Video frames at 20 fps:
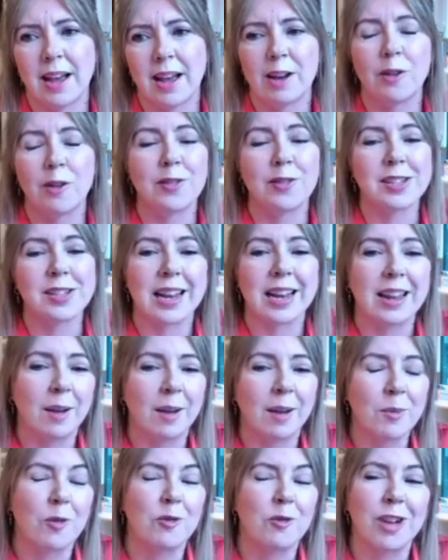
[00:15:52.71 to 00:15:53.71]
And obviously,
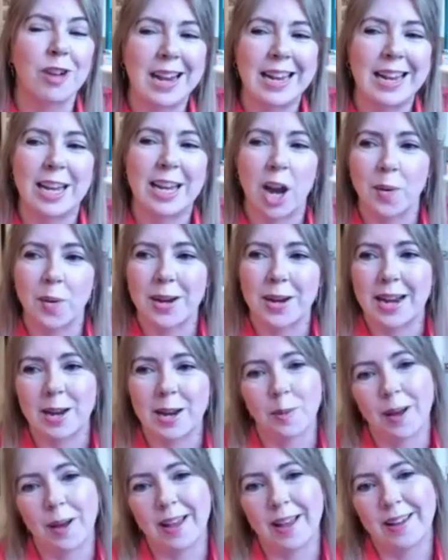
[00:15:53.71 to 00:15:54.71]
I'm not really going
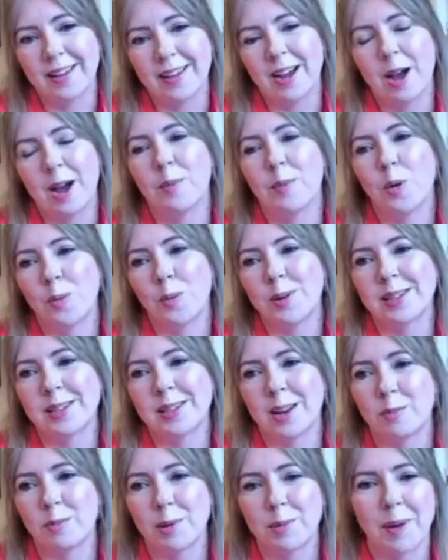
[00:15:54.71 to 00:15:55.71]
anywhere. I'm always
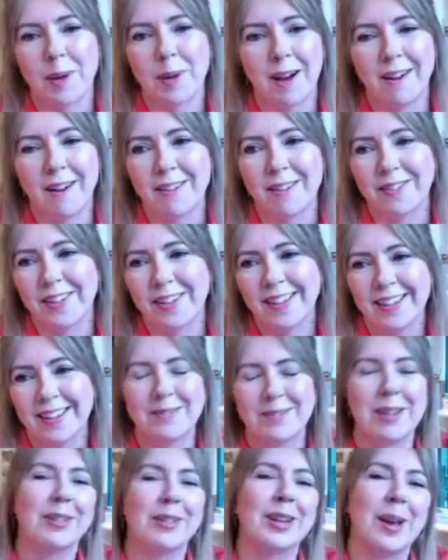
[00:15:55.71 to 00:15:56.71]
going to be part of.
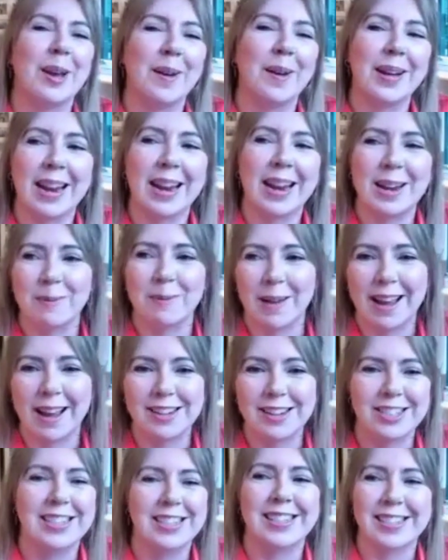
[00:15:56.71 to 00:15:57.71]
Never going
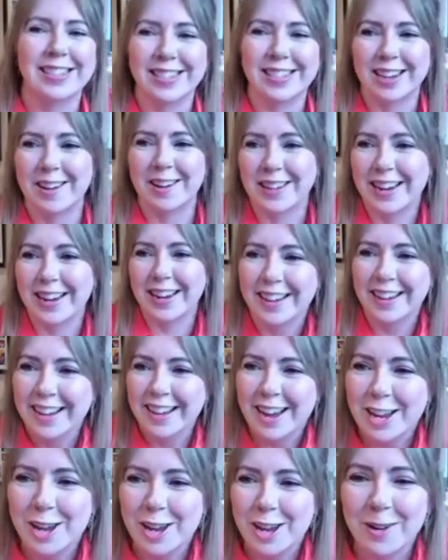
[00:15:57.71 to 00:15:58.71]
anywhere. Jesus, Tony.
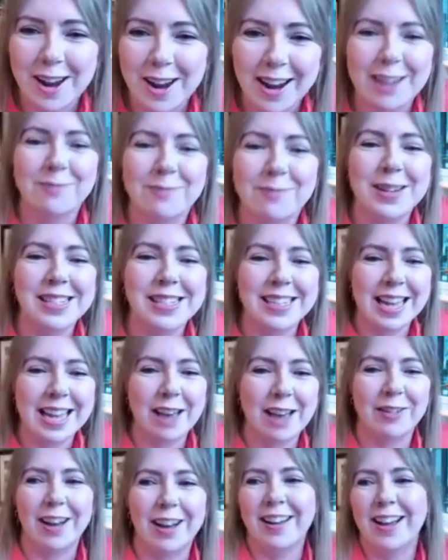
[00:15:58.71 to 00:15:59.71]
You and I have been
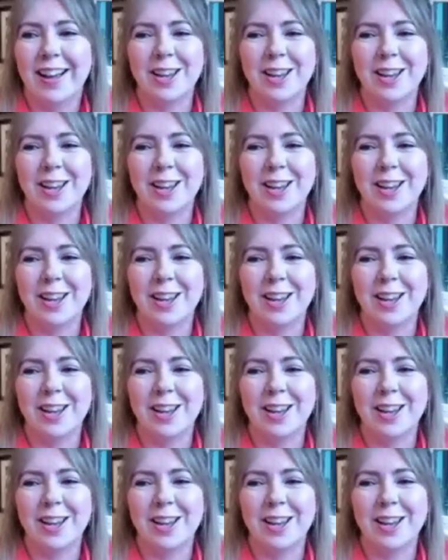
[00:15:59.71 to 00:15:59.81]
together.